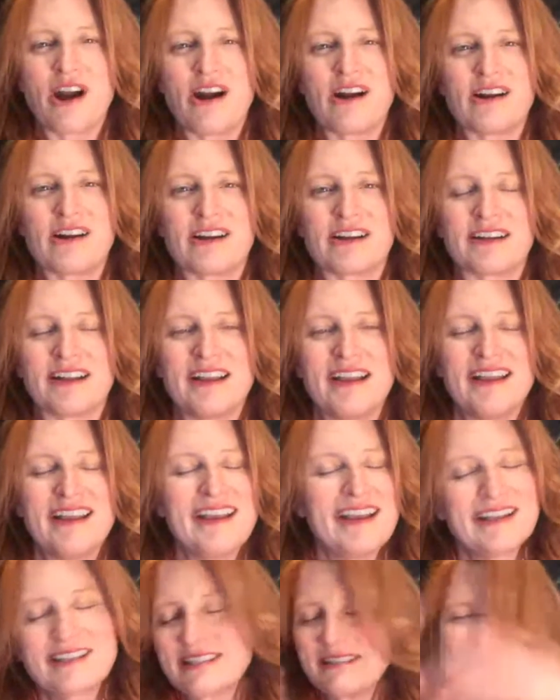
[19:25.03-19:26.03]
It's okay
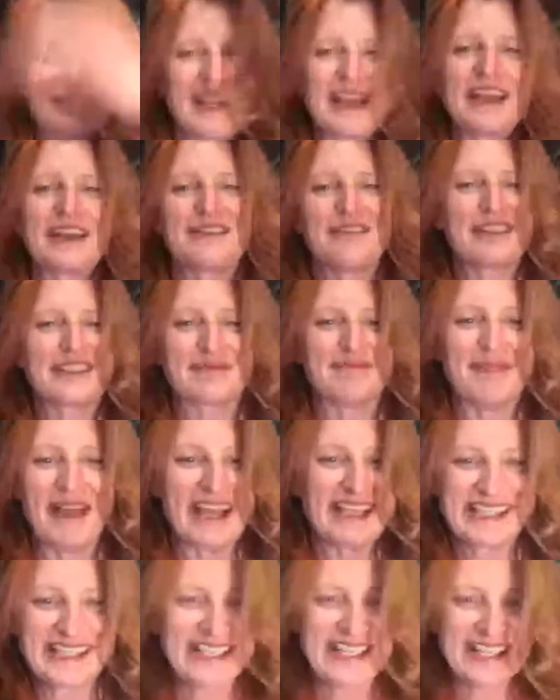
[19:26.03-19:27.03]
if it's messy. You don't
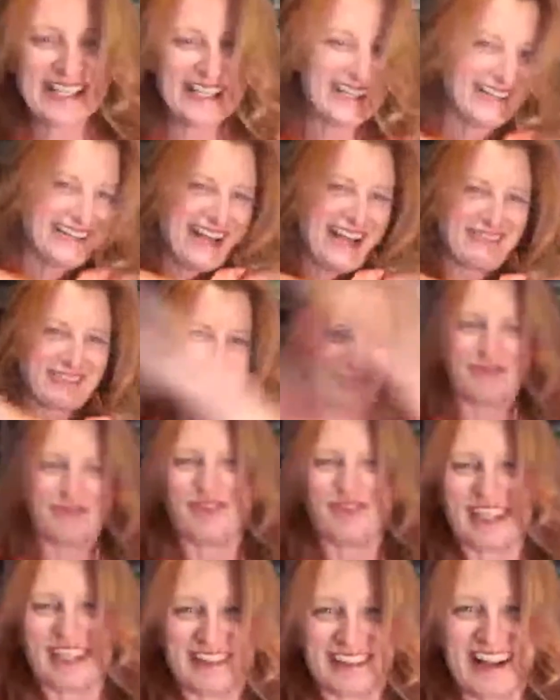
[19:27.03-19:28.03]
have to figure it all
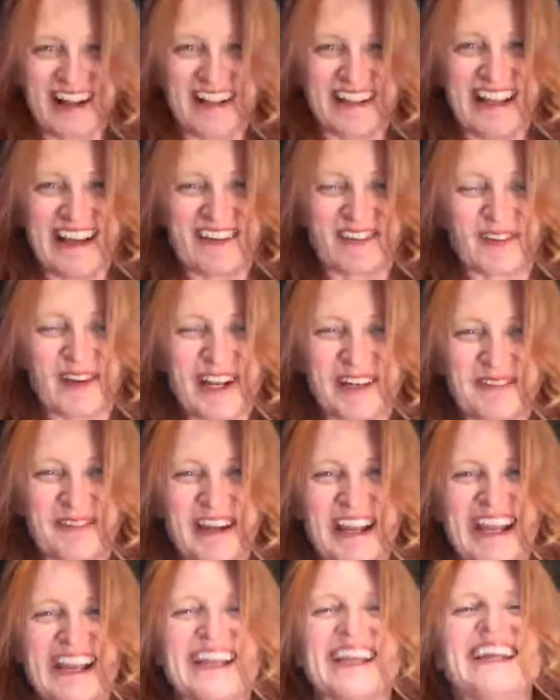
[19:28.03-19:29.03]
out right away.
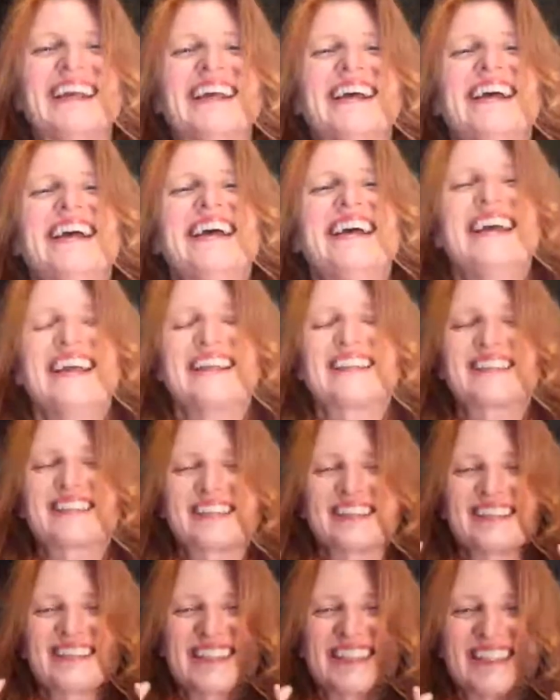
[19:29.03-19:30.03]
It's just
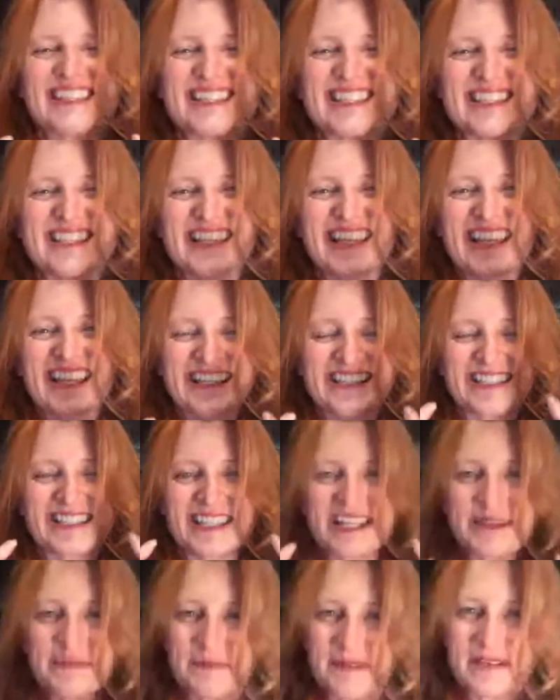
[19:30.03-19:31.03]
this like deep
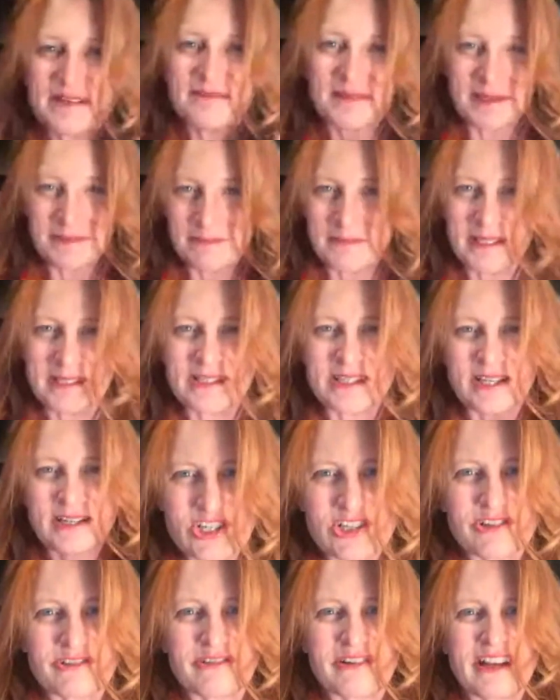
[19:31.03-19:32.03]
commitment to
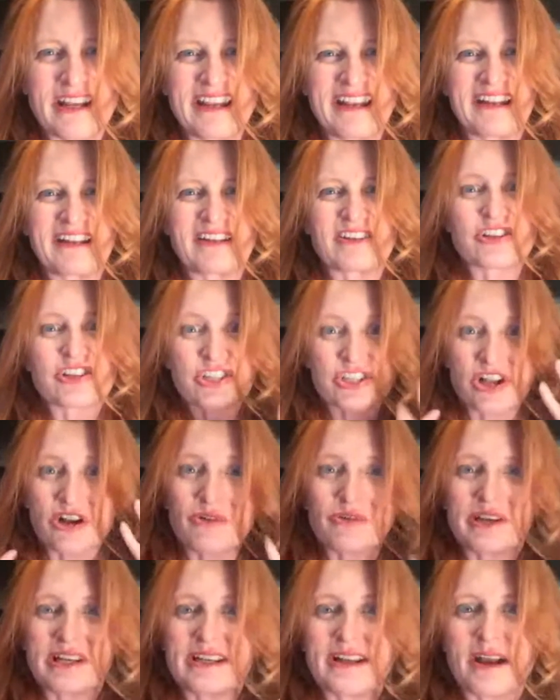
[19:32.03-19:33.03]
nurturing,
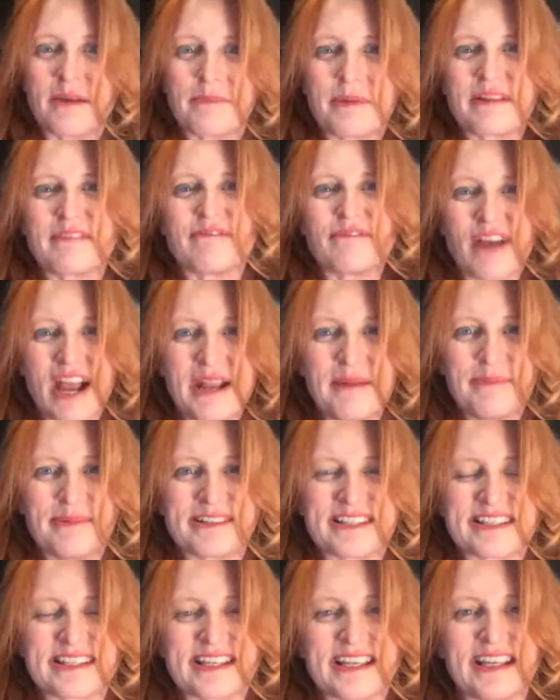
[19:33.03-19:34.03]
showing up in
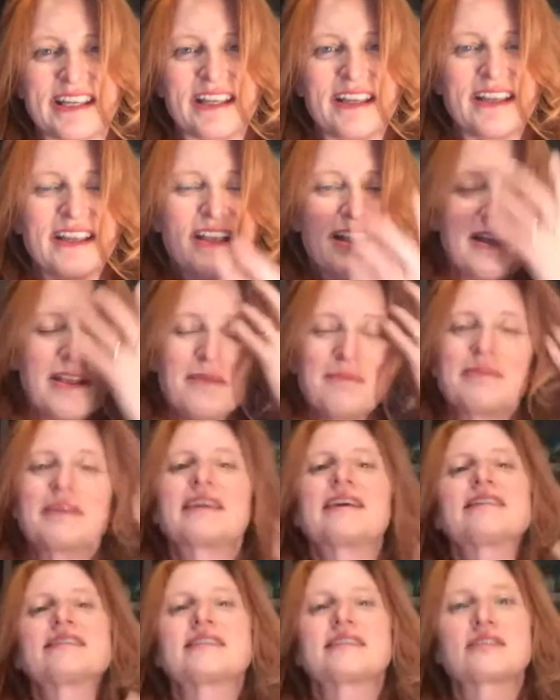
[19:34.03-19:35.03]
vibrancy,
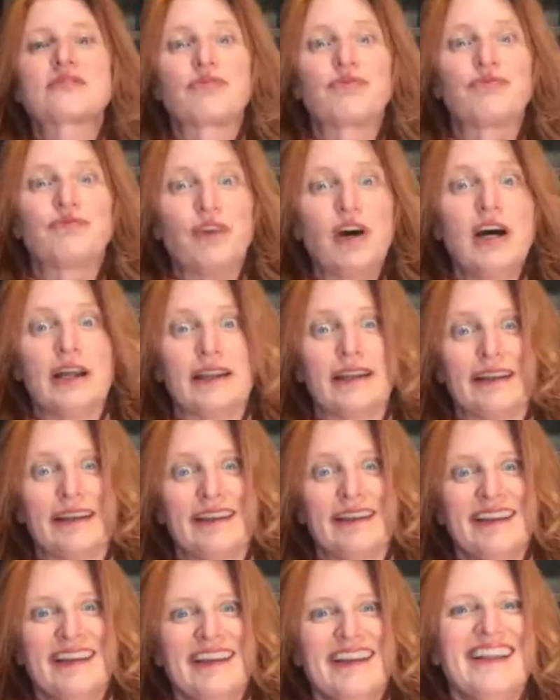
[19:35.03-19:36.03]
because it's fun.
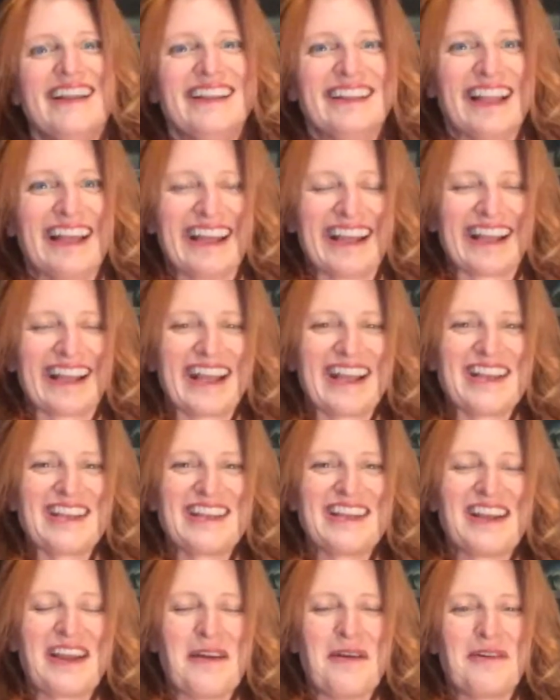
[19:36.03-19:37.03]
Like,
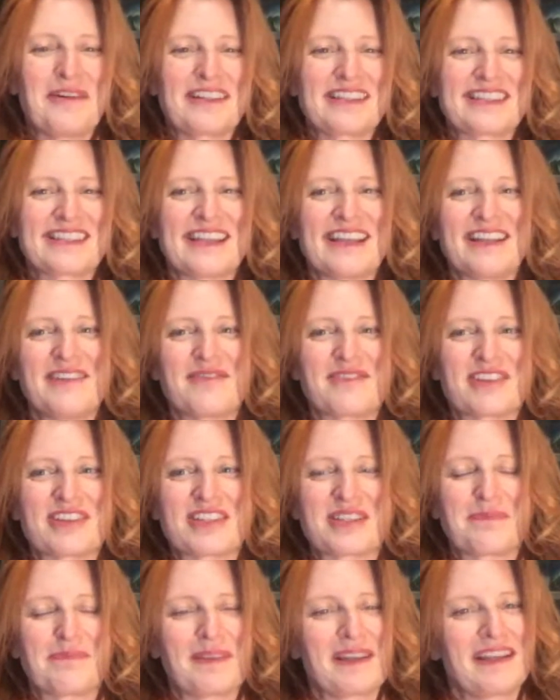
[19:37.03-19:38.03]
instead of
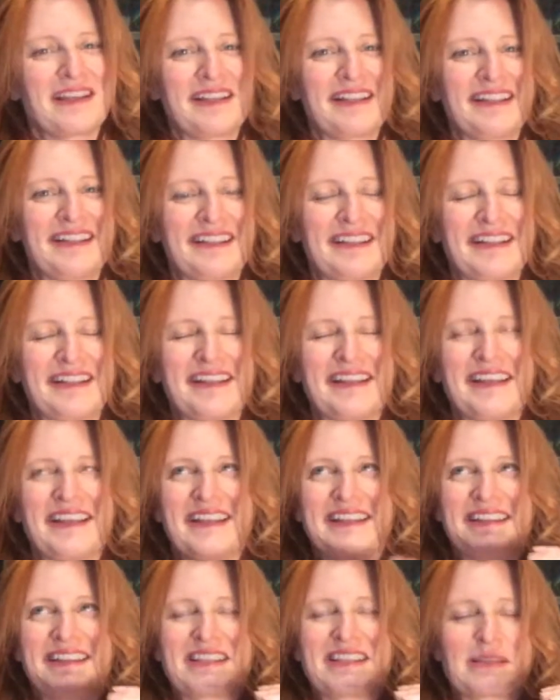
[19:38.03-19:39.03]
just being
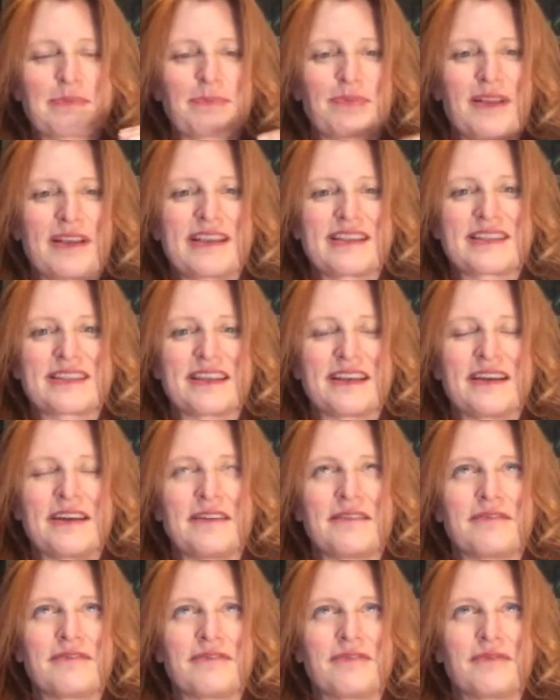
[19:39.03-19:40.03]
in this place
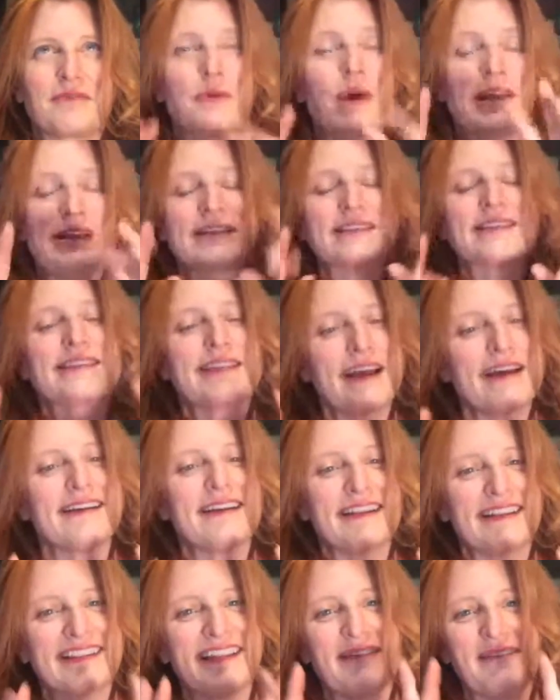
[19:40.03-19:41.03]
of, well, it's not,
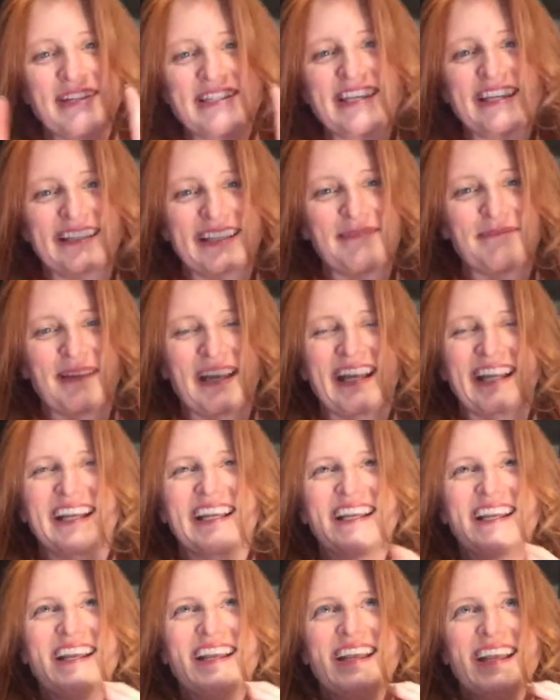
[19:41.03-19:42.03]
let me take that back.
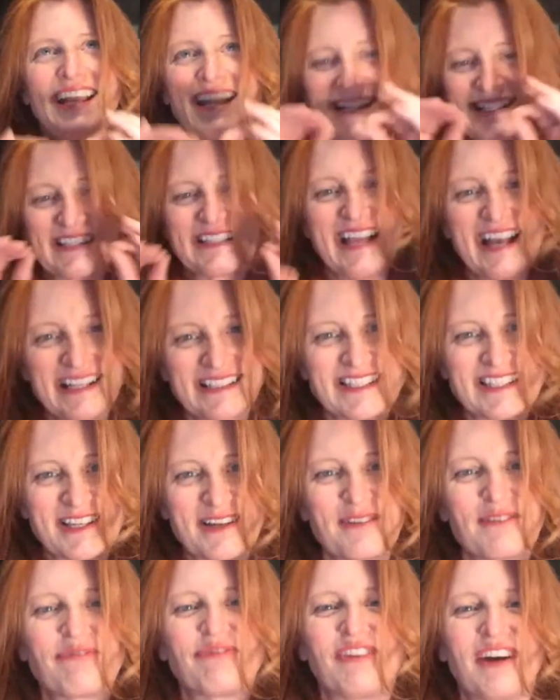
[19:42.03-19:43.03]
It's not
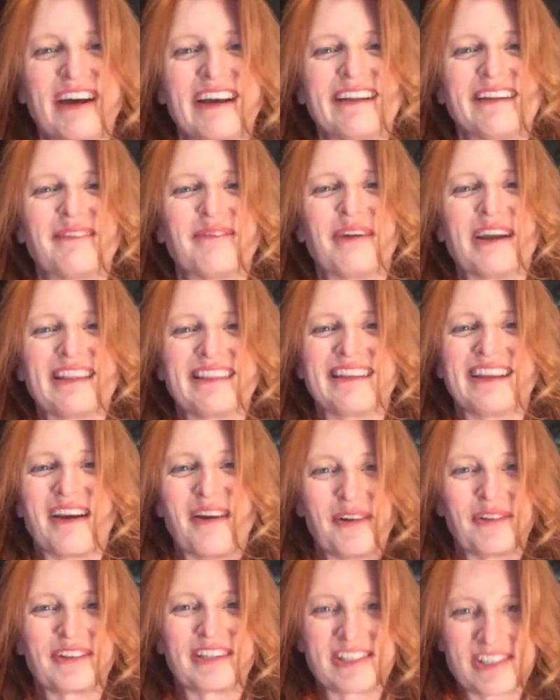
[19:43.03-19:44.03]
so fun when the
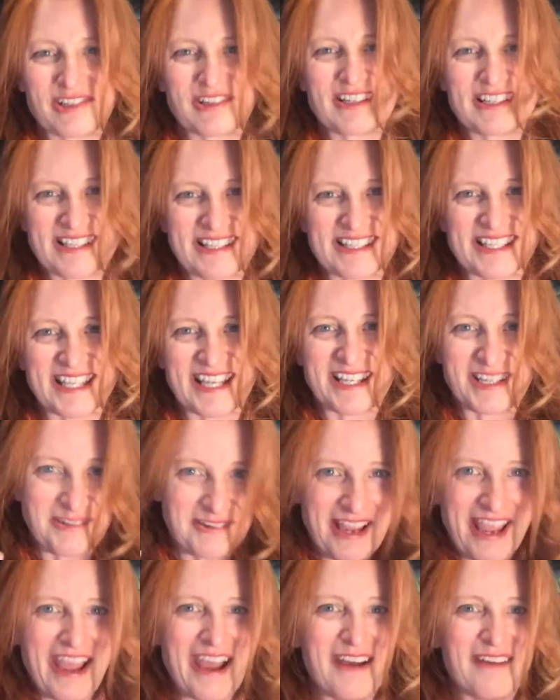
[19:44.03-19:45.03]
only choices that you
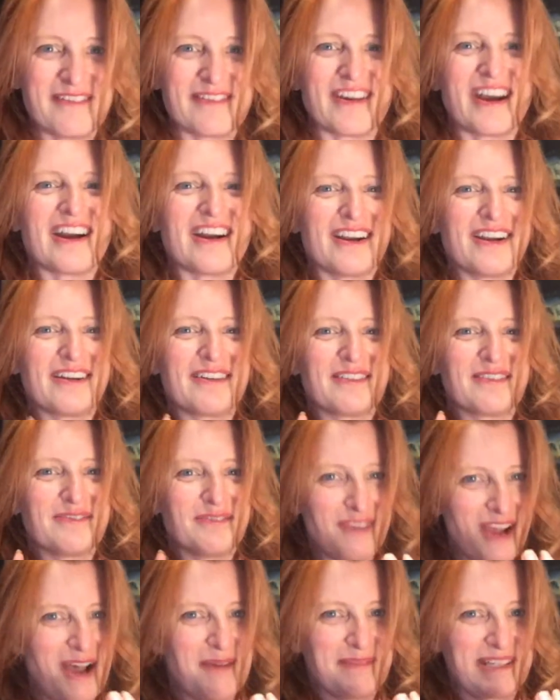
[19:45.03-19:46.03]
have are
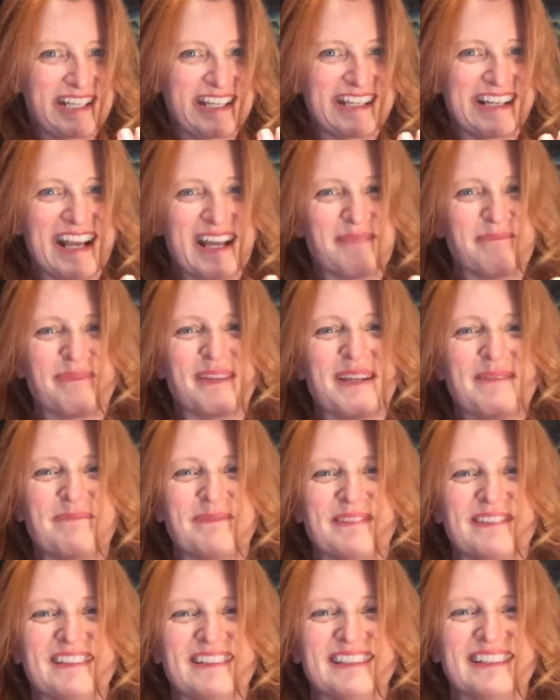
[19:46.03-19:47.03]
vomiting on
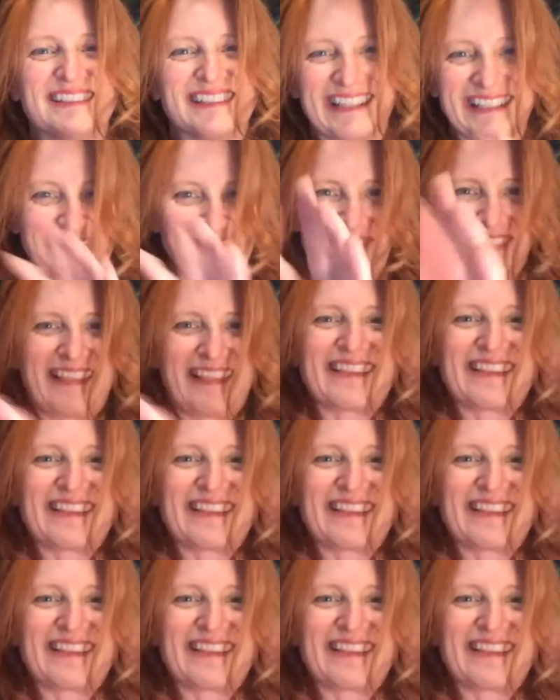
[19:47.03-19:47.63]
people like me.